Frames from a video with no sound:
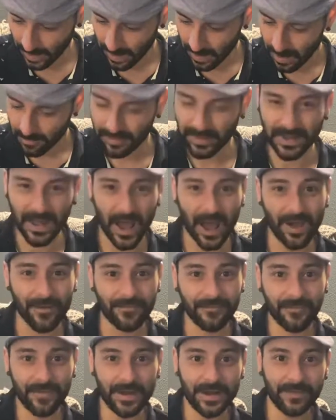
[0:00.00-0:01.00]
But yet
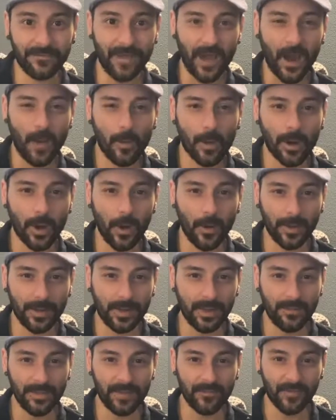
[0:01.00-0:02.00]
afraid of how we're going
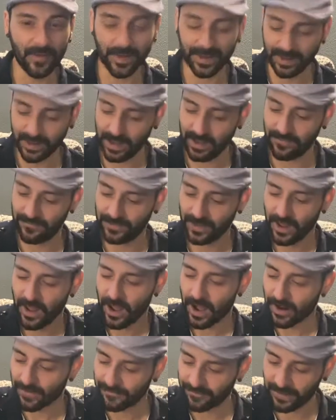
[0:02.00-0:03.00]
to be received.
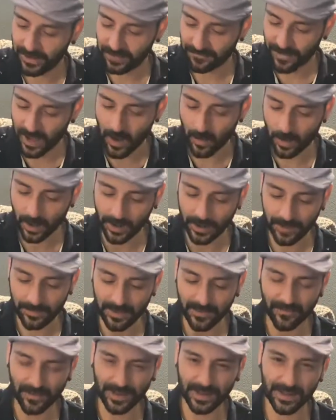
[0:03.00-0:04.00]
Afraid of how we're going to be
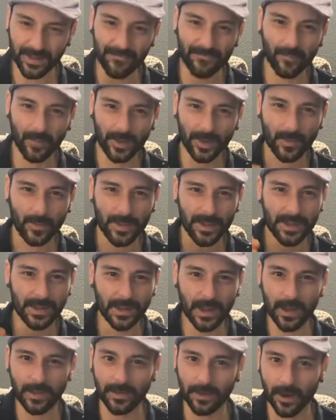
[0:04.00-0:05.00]
received once we
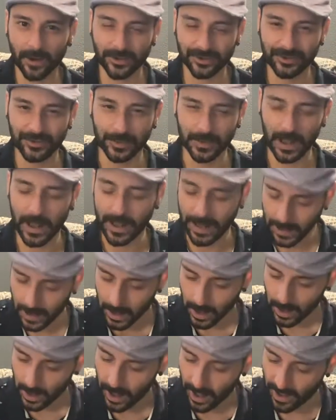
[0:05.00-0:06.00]
stand in our true light.
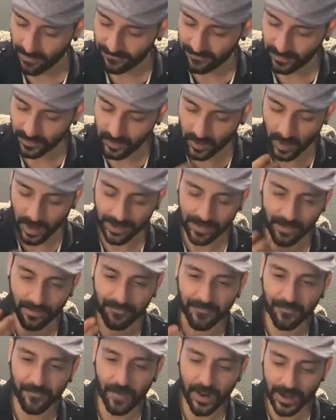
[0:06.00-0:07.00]
I feel like you guys are
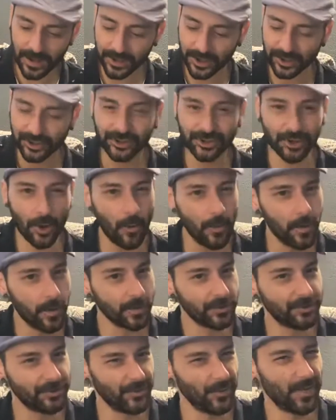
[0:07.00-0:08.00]
afraid to show your
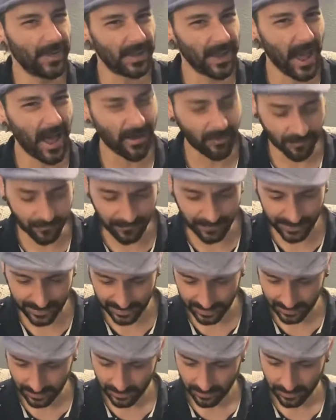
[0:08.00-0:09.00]
true selves.
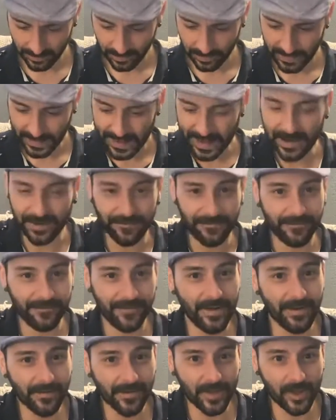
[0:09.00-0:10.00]
In
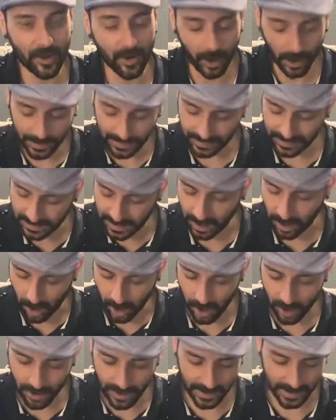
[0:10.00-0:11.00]
fear that you're going to get
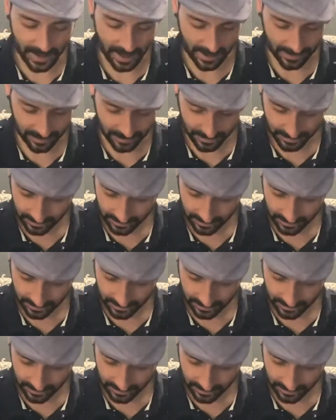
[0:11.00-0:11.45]
hurt again.